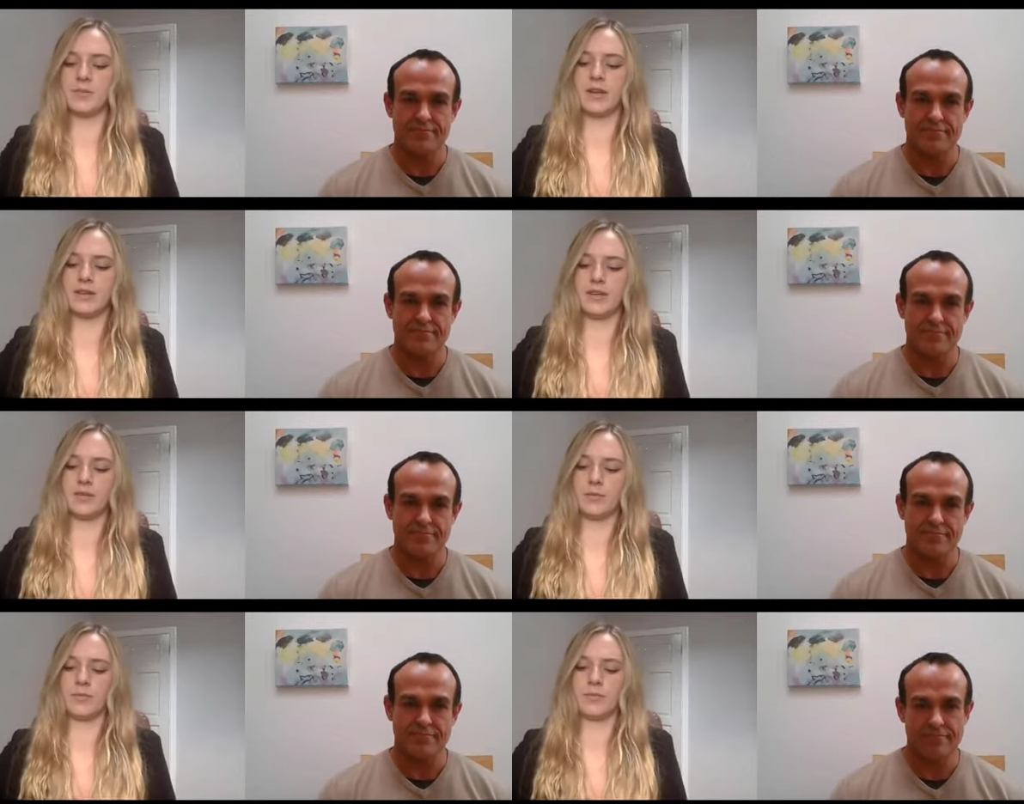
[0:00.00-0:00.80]
Speaker 1: But I
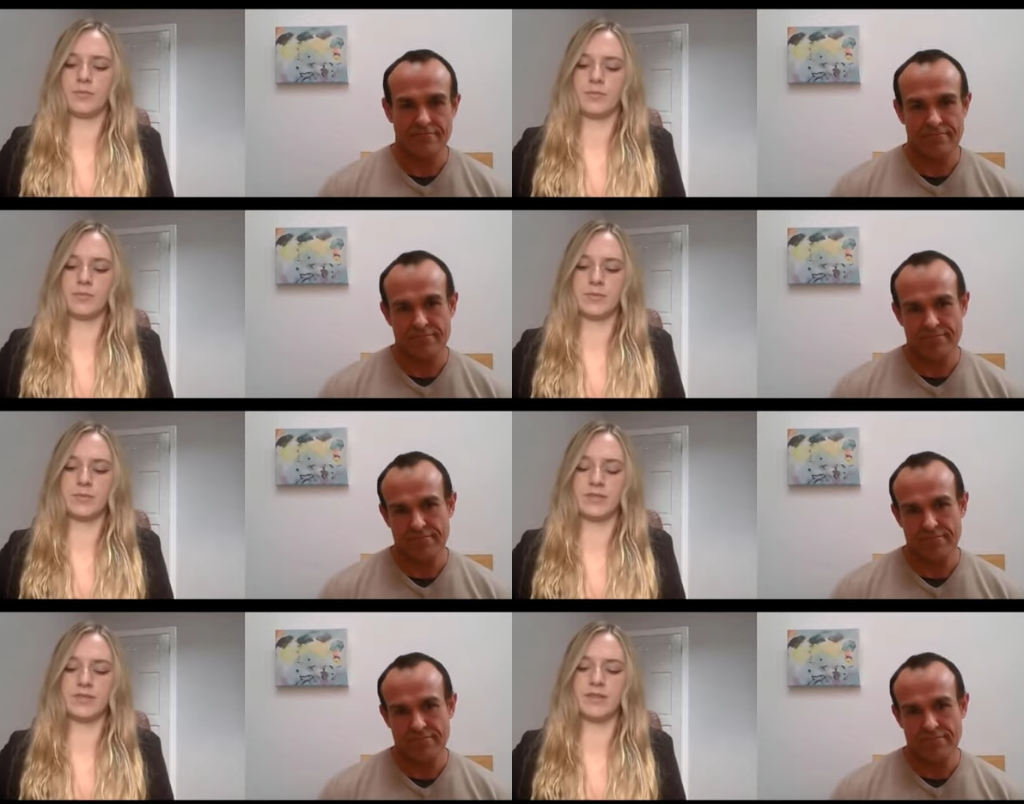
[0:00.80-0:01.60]
think
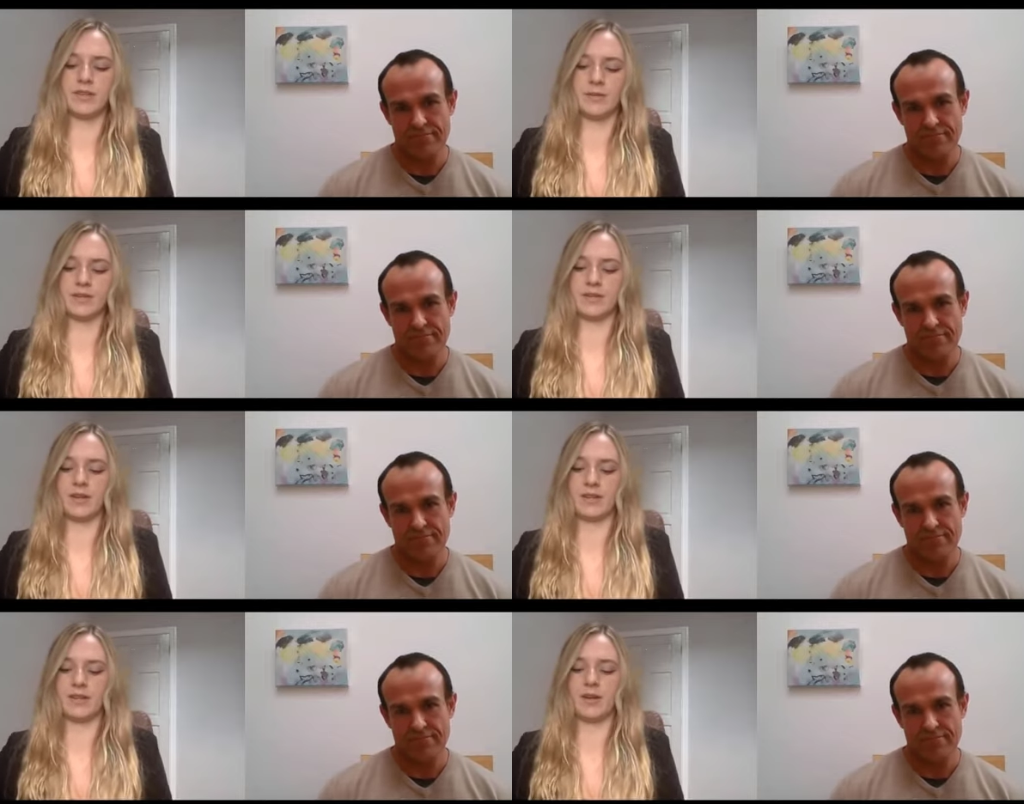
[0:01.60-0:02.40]
specifically with
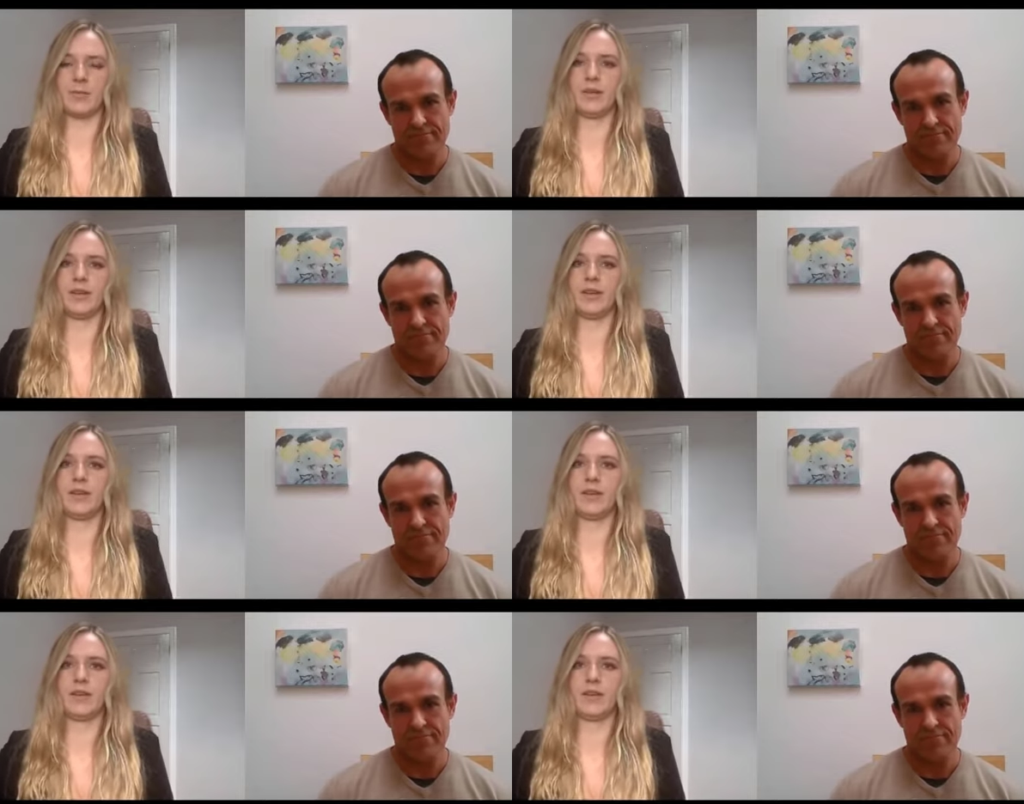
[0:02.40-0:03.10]
psychotherapy,